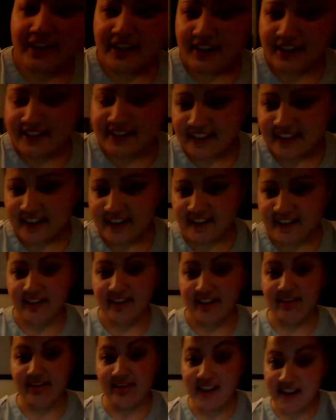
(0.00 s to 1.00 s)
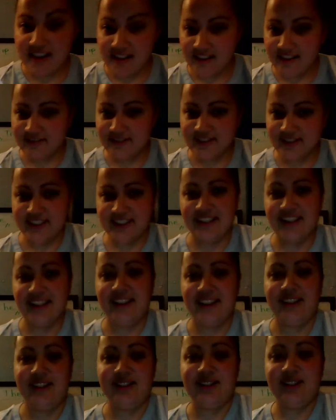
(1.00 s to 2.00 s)
it, I said, love, like that.
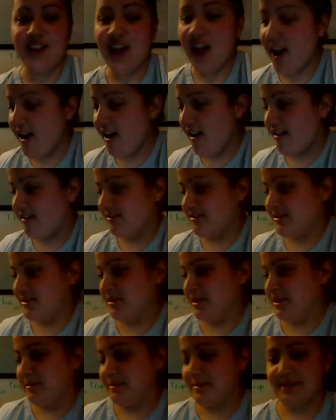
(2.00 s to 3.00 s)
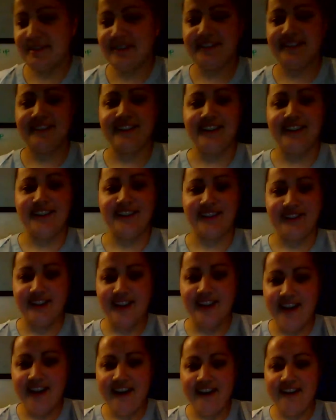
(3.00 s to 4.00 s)
I love trips. I
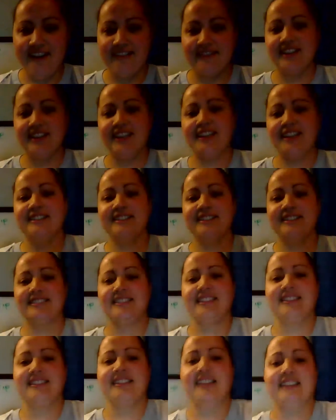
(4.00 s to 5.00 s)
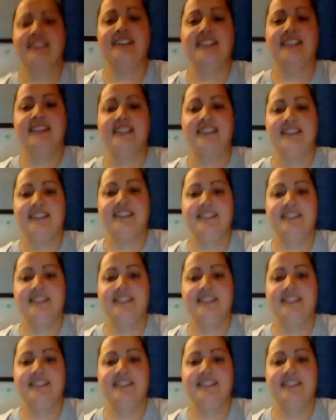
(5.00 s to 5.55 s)
love lakes, like that.